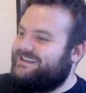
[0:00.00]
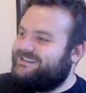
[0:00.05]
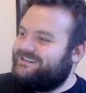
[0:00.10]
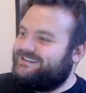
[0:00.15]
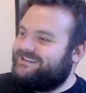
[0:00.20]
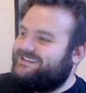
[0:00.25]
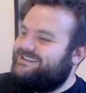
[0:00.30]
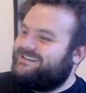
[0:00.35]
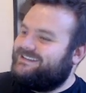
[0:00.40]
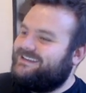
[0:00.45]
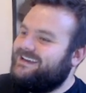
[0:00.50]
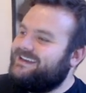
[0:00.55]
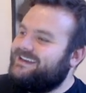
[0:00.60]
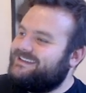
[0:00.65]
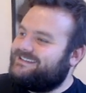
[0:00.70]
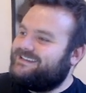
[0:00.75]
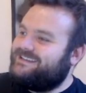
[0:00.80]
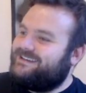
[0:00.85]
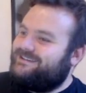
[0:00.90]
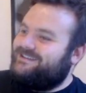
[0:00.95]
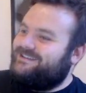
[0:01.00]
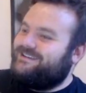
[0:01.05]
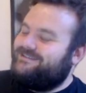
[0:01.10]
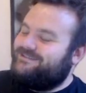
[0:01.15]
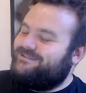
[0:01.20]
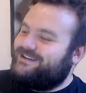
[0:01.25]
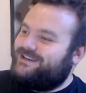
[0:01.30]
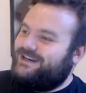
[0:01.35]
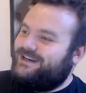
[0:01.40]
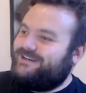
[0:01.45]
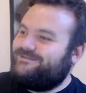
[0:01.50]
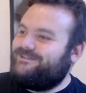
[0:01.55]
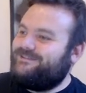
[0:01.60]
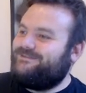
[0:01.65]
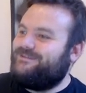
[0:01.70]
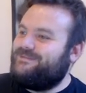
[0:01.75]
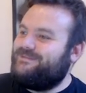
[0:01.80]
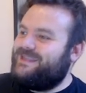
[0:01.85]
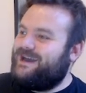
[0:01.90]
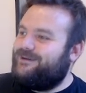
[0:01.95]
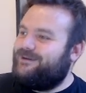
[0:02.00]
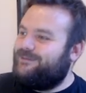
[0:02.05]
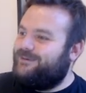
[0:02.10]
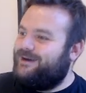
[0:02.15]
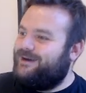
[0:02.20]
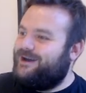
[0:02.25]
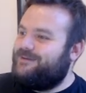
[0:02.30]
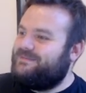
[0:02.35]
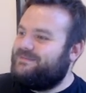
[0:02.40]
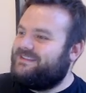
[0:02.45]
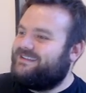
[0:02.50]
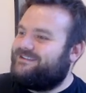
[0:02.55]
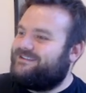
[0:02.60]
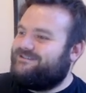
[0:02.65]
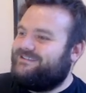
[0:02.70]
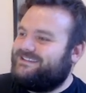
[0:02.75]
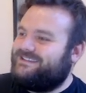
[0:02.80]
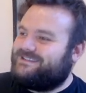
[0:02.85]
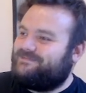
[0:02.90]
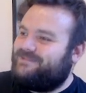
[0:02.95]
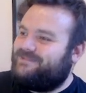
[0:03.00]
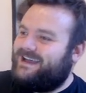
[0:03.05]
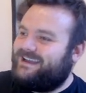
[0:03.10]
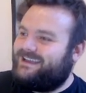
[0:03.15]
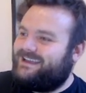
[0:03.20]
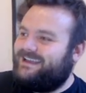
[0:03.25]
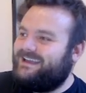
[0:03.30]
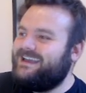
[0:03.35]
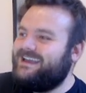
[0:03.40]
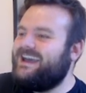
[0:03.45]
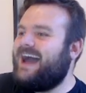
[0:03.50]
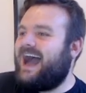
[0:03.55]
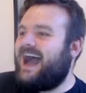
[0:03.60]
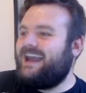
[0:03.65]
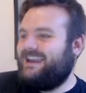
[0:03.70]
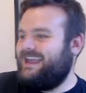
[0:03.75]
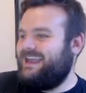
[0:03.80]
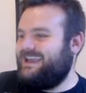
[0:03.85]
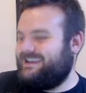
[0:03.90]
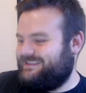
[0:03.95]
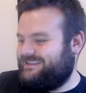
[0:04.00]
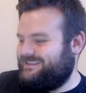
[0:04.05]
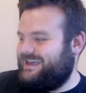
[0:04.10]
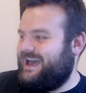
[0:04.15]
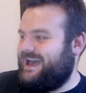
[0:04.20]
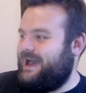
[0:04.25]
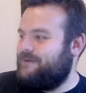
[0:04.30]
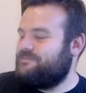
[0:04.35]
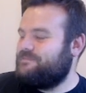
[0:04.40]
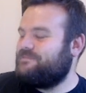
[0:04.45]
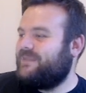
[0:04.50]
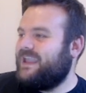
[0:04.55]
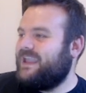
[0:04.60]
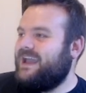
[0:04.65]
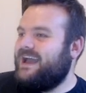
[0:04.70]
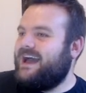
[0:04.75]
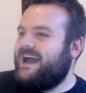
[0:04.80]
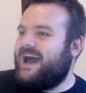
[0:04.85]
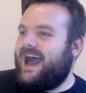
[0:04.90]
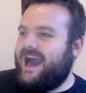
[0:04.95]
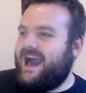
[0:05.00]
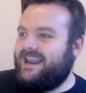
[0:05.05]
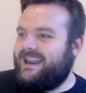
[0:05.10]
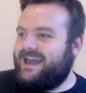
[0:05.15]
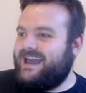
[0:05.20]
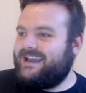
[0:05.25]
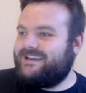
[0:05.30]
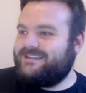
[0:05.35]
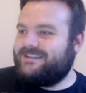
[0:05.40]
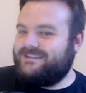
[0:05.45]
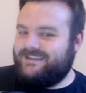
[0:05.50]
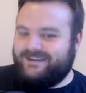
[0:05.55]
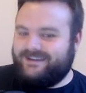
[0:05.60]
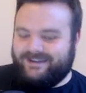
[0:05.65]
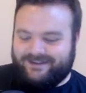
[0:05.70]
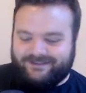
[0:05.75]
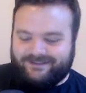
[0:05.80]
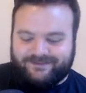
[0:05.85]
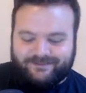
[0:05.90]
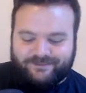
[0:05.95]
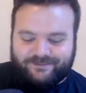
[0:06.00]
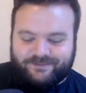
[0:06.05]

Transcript: to, to, recover from that worm in the crisp packet. I like that. I like the.